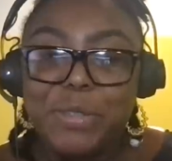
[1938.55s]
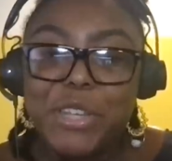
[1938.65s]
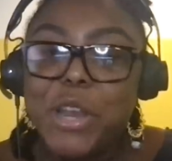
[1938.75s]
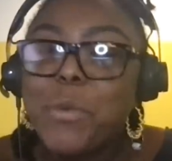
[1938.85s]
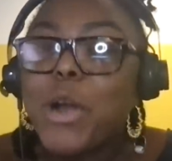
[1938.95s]

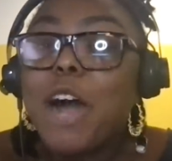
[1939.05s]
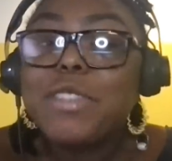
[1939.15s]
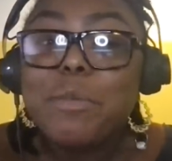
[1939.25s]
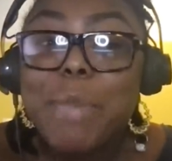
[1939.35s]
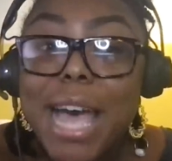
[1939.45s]
you know, we're
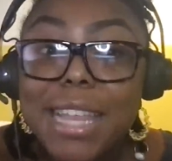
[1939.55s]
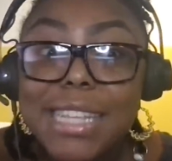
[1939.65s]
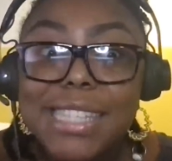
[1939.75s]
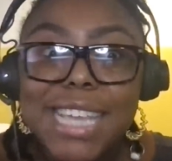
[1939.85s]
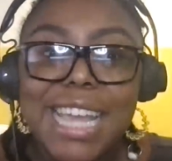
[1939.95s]
often
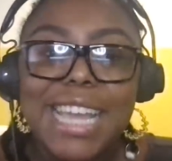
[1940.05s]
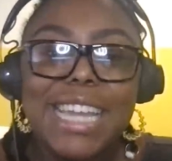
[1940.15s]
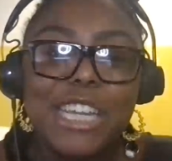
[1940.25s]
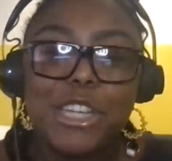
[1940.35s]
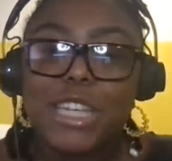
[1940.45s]

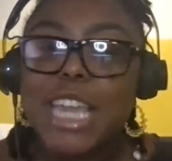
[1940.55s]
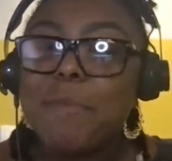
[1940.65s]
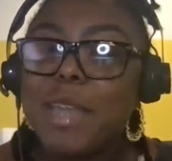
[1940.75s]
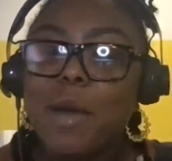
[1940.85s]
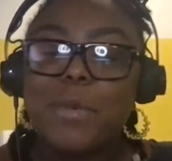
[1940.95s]
balancing
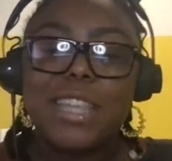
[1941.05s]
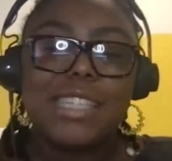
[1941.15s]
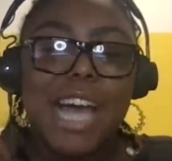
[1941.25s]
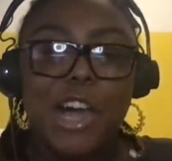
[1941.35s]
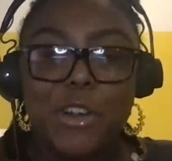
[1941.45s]
keeping up with
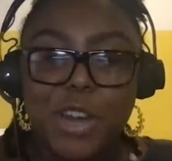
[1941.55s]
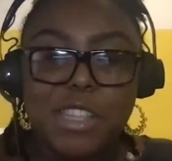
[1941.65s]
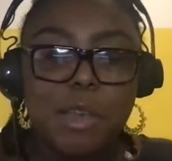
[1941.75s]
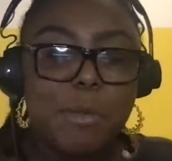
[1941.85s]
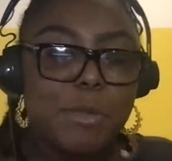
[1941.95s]
these
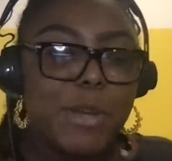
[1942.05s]
algorithms,